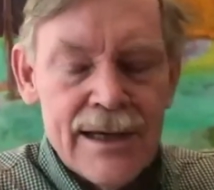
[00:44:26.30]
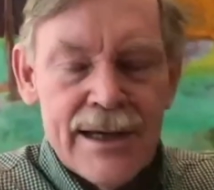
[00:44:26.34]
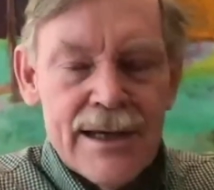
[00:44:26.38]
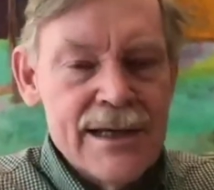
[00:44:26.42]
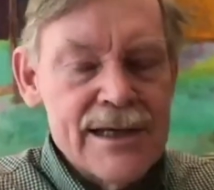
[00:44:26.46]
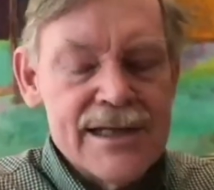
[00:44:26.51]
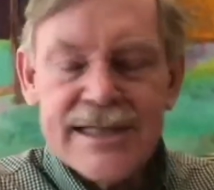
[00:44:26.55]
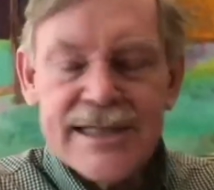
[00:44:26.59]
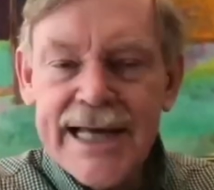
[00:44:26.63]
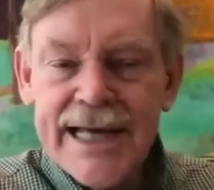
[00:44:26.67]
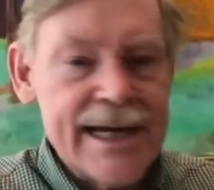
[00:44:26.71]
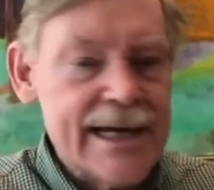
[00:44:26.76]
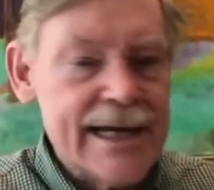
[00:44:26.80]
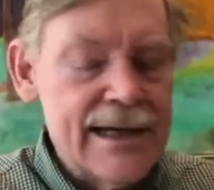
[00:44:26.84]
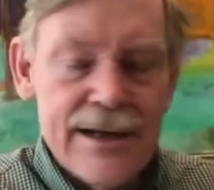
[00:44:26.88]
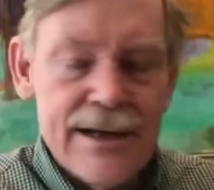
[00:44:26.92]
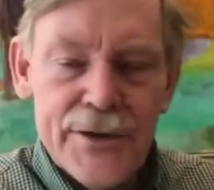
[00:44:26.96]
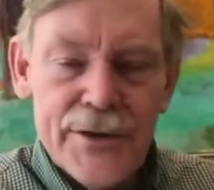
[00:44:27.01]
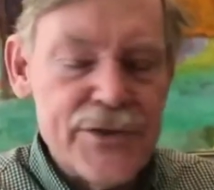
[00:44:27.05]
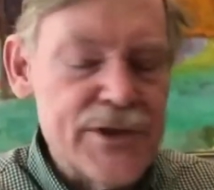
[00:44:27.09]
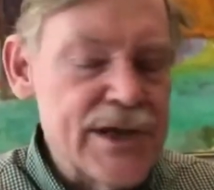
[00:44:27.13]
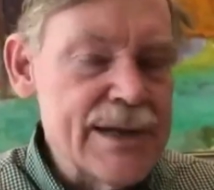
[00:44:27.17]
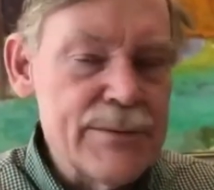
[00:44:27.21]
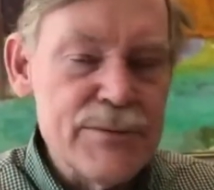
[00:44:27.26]
Second, a
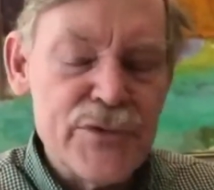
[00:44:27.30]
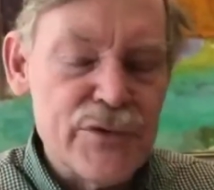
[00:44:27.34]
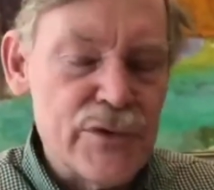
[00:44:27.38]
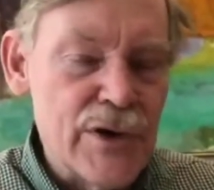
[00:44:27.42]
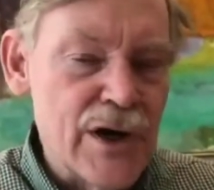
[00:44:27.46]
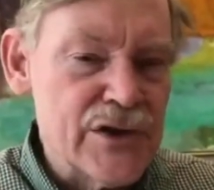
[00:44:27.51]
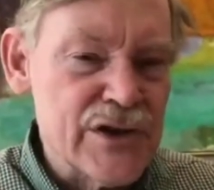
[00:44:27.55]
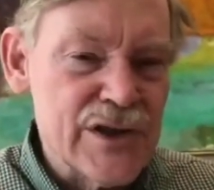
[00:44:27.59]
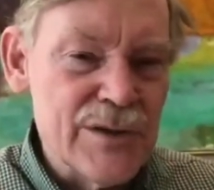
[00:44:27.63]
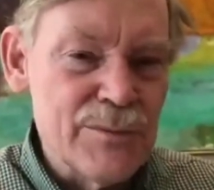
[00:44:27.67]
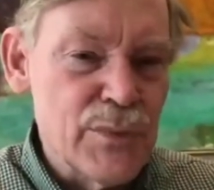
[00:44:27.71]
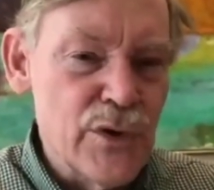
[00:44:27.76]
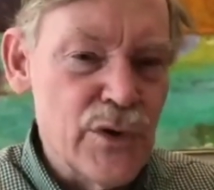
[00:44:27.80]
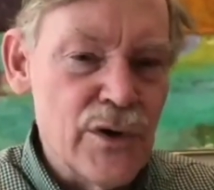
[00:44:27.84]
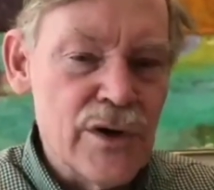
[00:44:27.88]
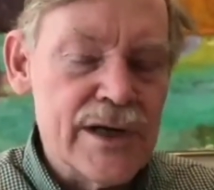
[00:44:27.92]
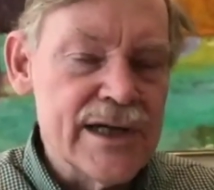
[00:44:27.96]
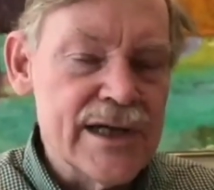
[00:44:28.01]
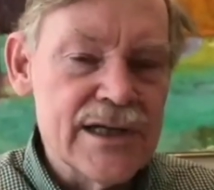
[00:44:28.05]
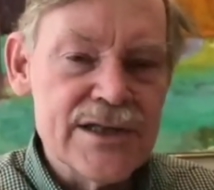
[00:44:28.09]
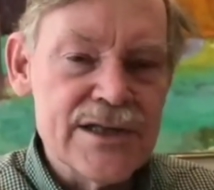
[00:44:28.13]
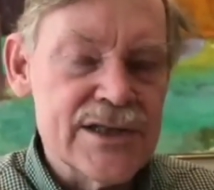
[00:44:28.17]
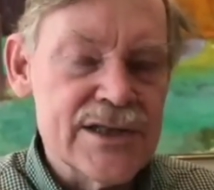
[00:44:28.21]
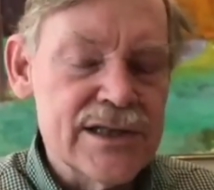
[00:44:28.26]
theme throughout the book
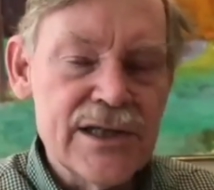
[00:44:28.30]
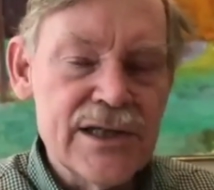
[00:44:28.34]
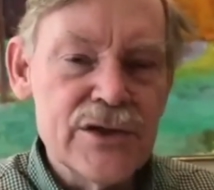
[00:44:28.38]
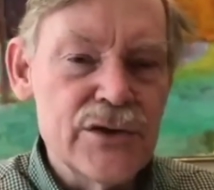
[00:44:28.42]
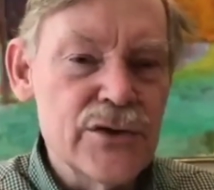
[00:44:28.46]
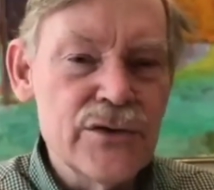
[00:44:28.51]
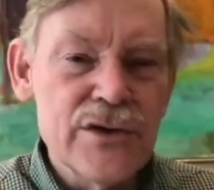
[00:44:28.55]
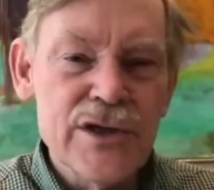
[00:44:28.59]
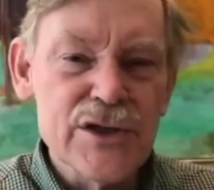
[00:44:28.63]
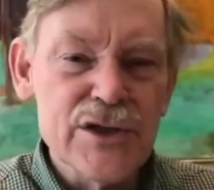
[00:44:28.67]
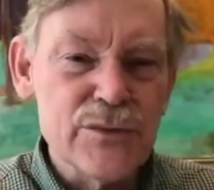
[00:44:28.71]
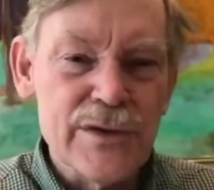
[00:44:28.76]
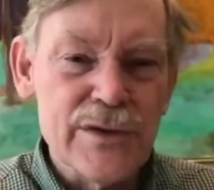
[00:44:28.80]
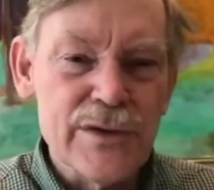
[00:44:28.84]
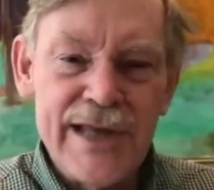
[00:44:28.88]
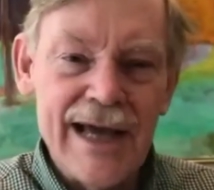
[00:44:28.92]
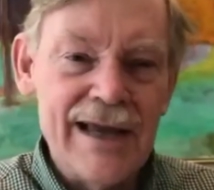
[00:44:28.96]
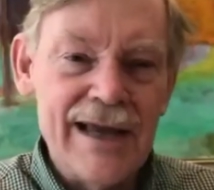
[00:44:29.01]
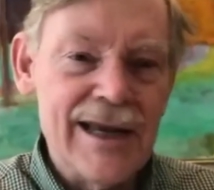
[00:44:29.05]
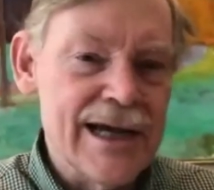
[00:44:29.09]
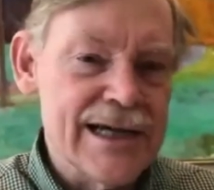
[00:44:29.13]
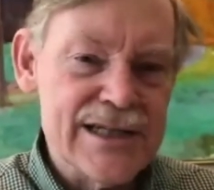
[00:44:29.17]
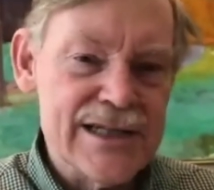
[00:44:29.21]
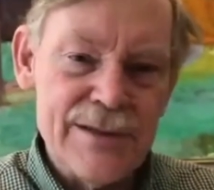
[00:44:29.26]
is you do this with
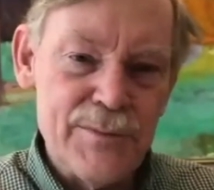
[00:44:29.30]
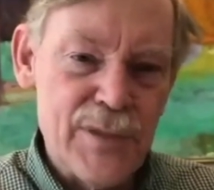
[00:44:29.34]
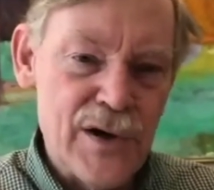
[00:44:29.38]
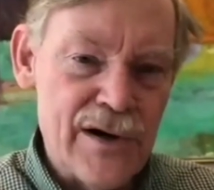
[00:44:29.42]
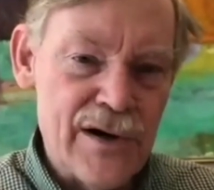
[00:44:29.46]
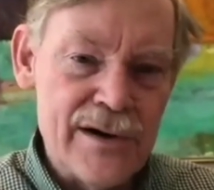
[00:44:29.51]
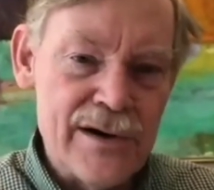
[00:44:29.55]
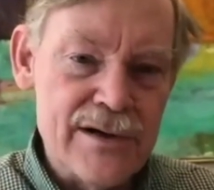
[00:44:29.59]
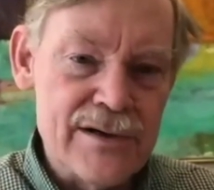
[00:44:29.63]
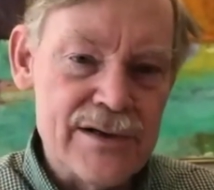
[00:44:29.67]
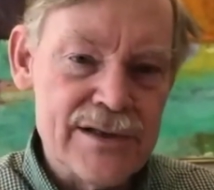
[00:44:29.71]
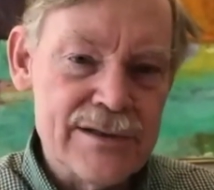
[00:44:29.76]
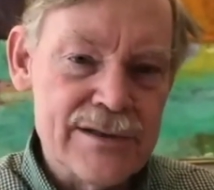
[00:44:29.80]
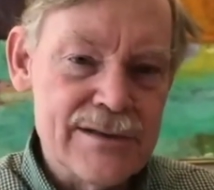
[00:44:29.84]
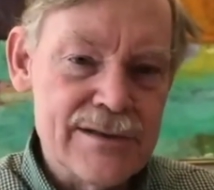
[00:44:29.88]
allies and partners.